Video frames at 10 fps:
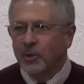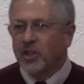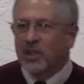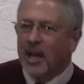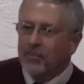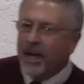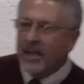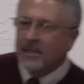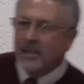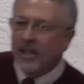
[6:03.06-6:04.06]

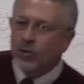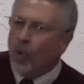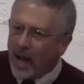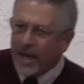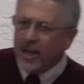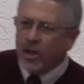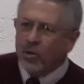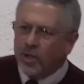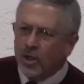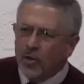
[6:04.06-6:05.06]
somebody says, "Why do you
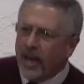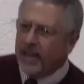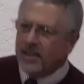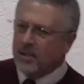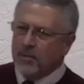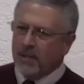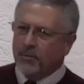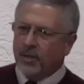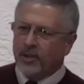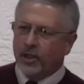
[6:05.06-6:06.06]
do that as a
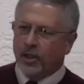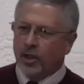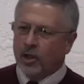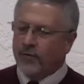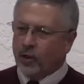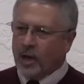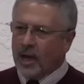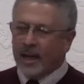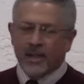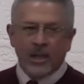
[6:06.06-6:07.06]
member of the Church of
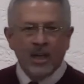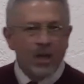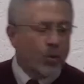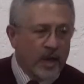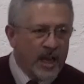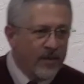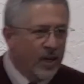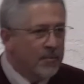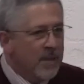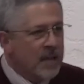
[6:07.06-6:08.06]
Christ?" whatever
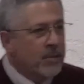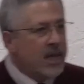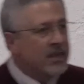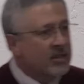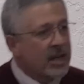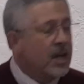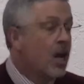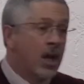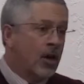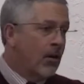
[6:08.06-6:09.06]
it may be, to say,
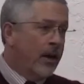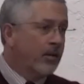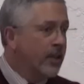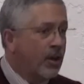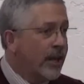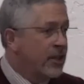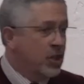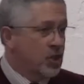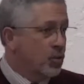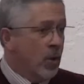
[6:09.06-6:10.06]
"I don't know, that's
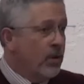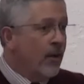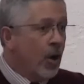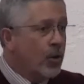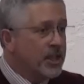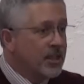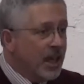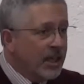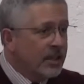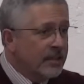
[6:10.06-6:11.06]
just what we've always
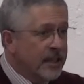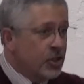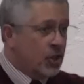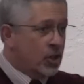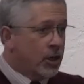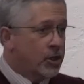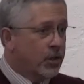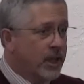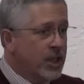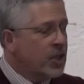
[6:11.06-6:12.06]
done. That's just our
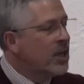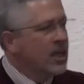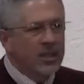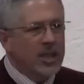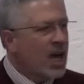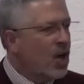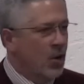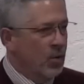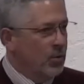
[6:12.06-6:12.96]
tradition." No.